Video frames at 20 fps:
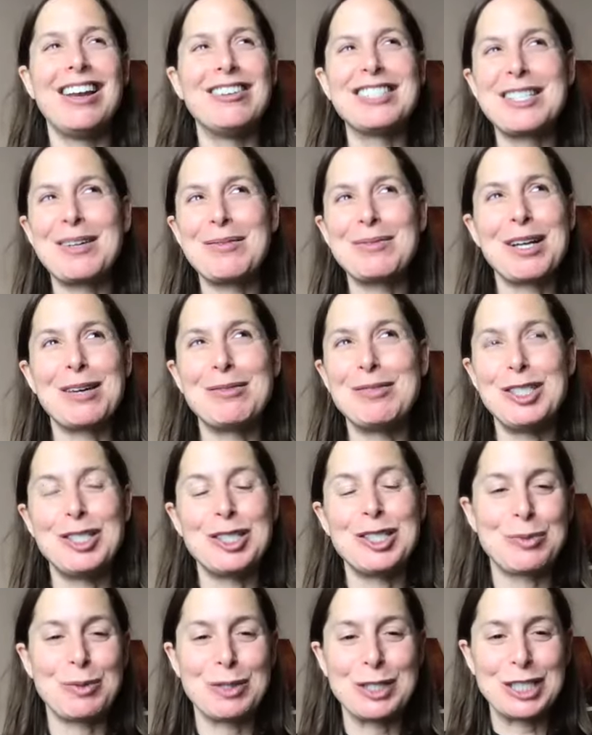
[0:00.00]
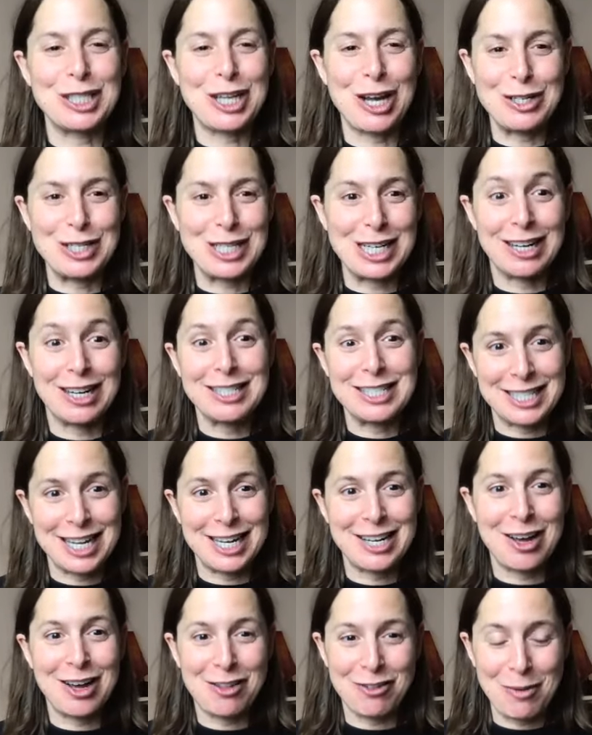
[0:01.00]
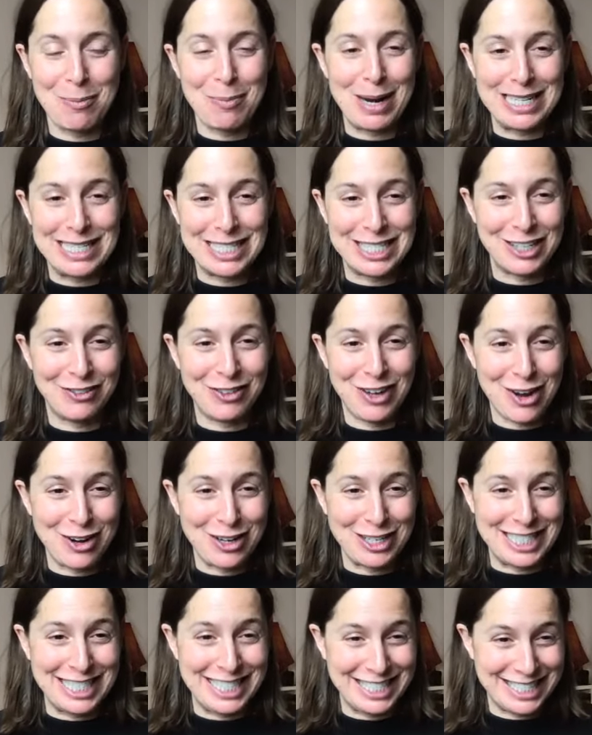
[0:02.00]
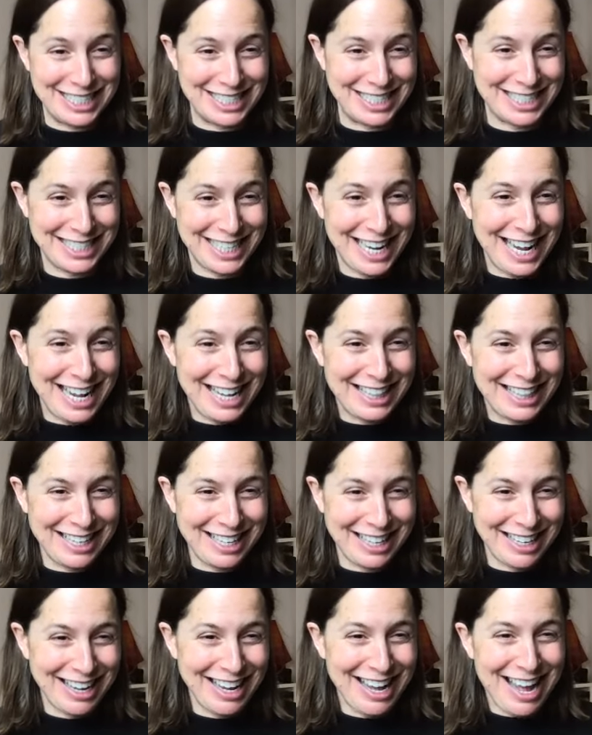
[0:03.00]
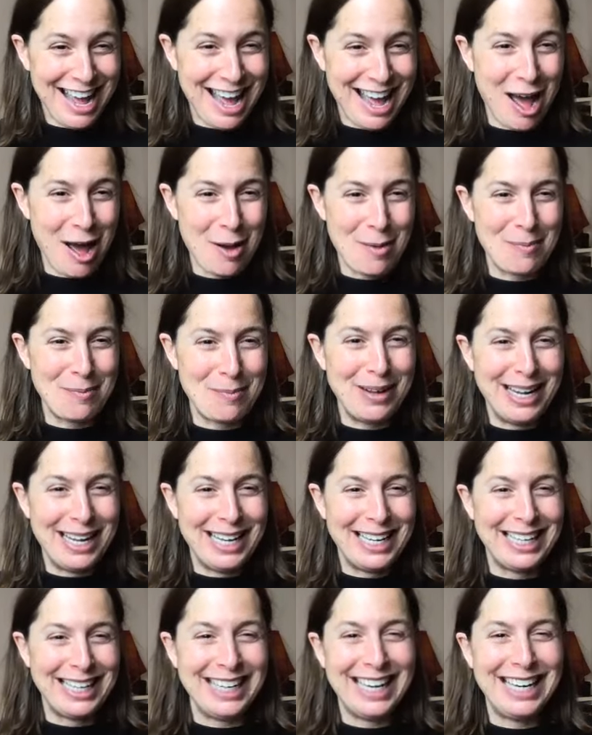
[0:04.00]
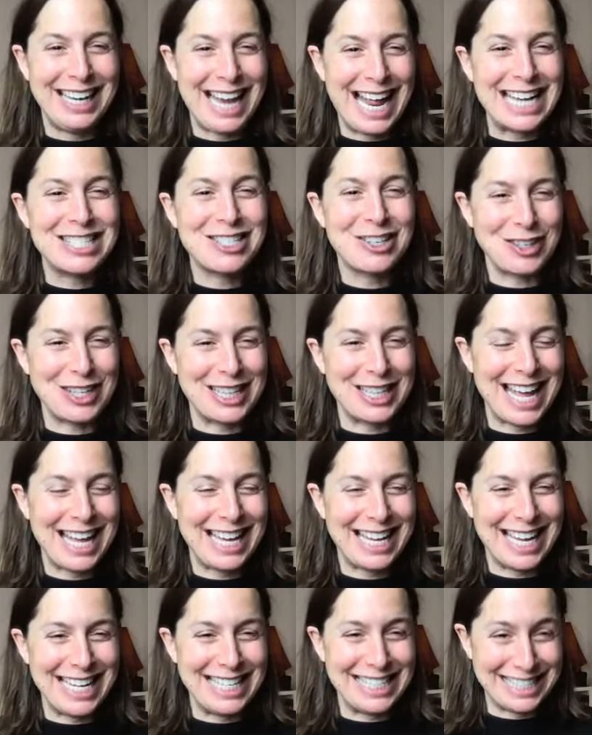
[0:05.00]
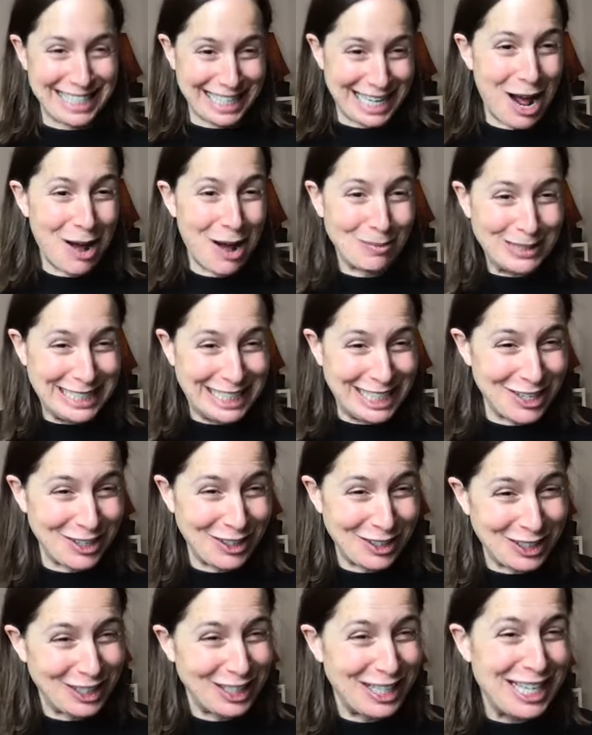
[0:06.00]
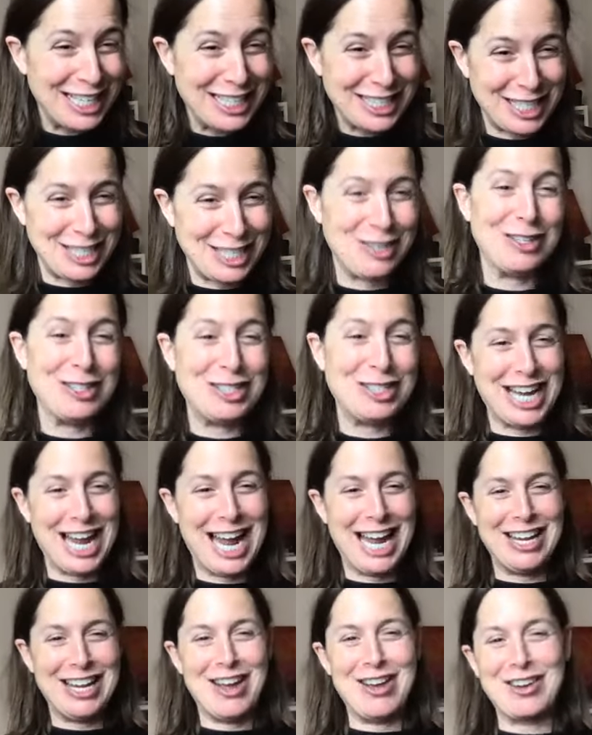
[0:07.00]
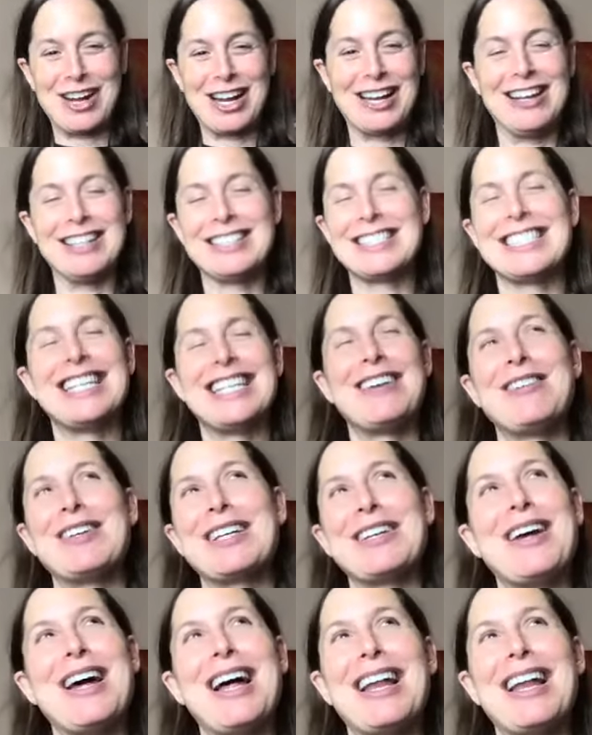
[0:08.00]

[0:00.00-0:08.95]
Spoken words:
sometimes you just want to go to classes. I know there are plenty of yoga teachers that are later on in their years that come to your chair yoga class, and I would